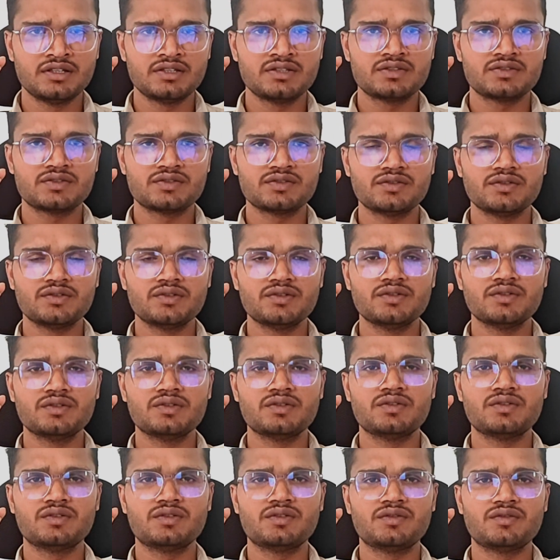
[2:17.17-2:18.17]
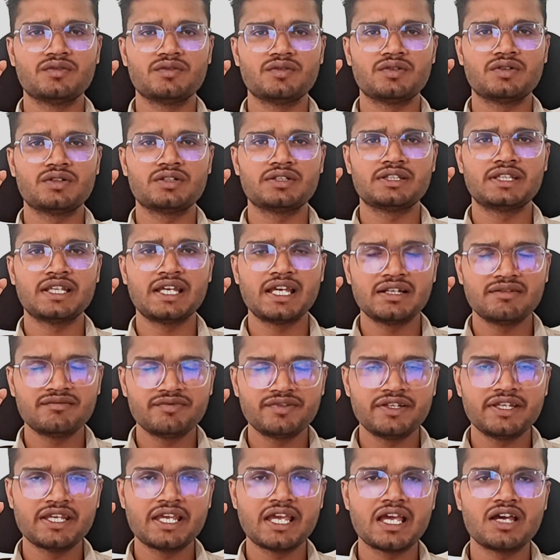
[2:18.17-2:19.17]
So then
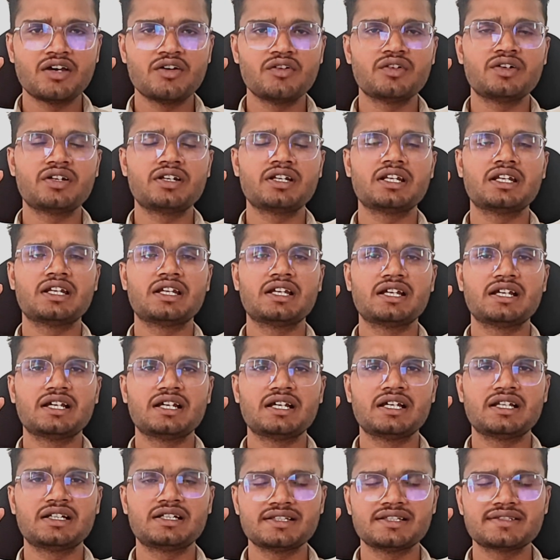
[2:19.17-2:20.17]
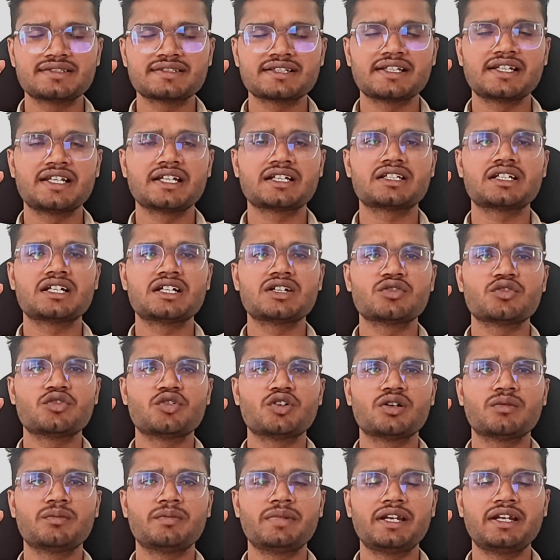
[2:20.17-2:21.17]
we have disconnected
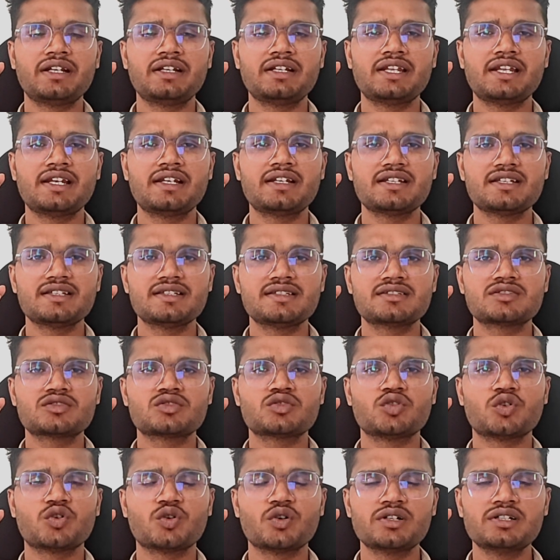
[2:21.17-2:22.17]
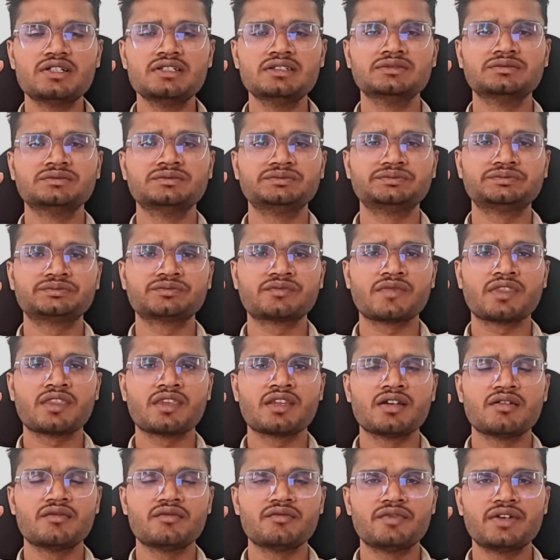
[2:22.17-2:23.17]
callback, that is called
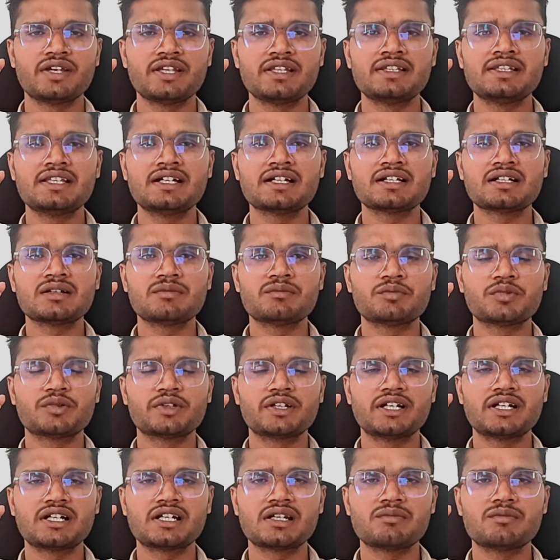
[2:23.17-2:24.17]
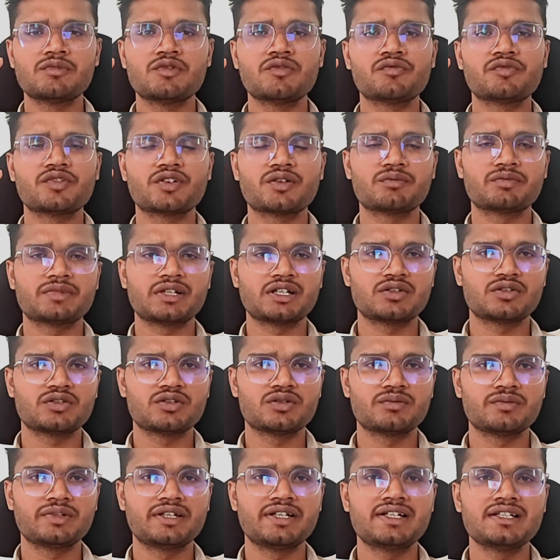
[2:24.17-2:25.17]
when the component removed from the
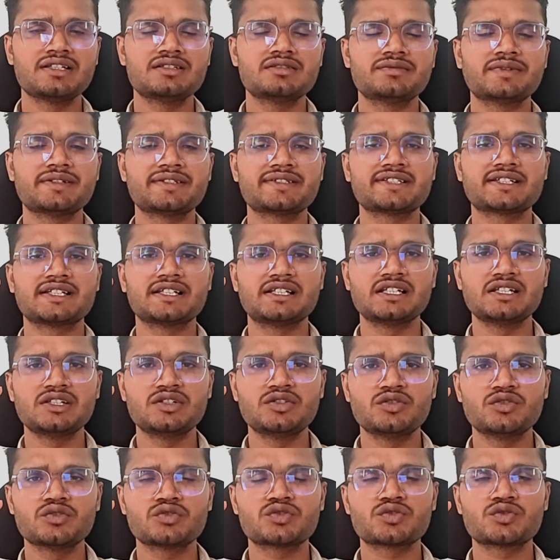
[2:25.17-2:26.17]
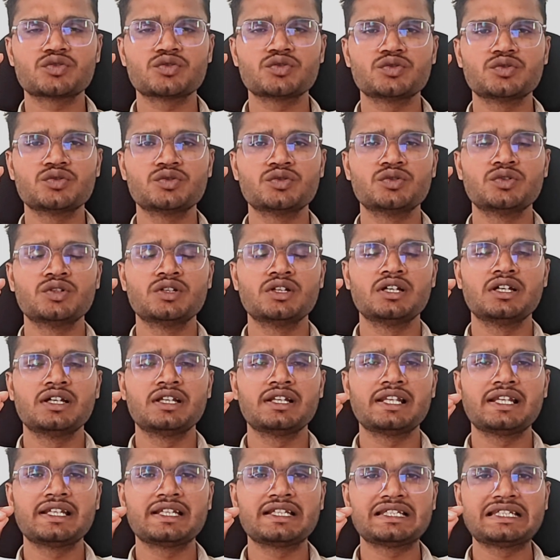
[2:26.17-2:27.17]
DOM. It is basically used to
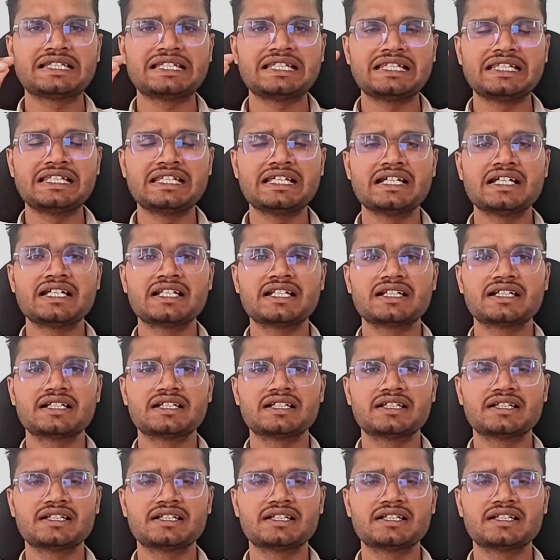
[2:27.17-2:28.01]
like clear